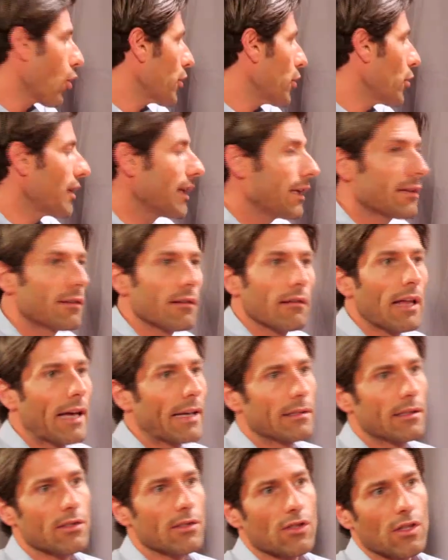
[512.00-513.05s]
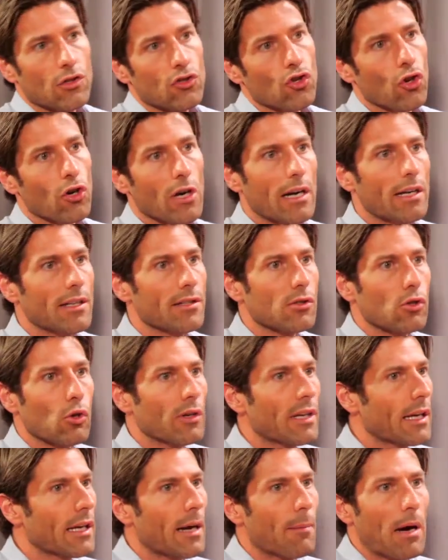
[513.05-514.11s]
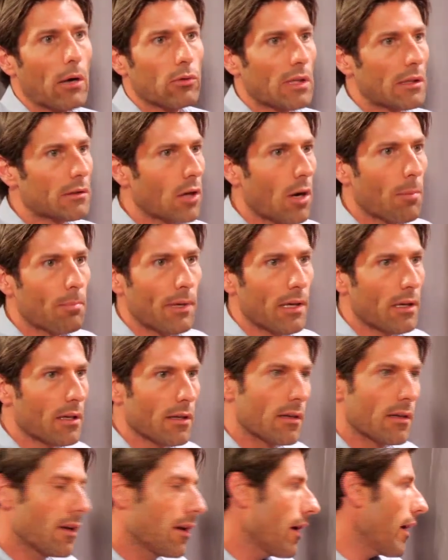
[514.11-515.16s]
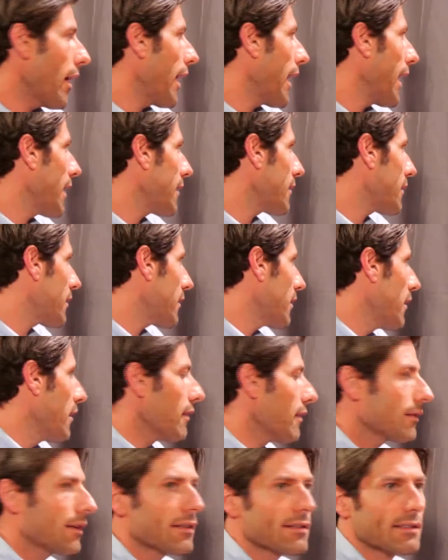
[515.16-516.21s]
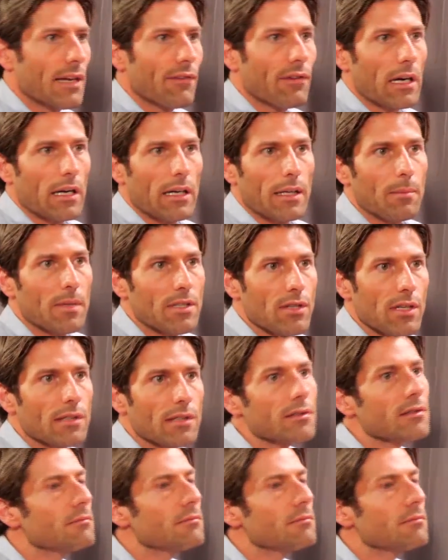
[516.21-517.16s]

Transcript: need like there's the journalist talking about a topic, and there are several images.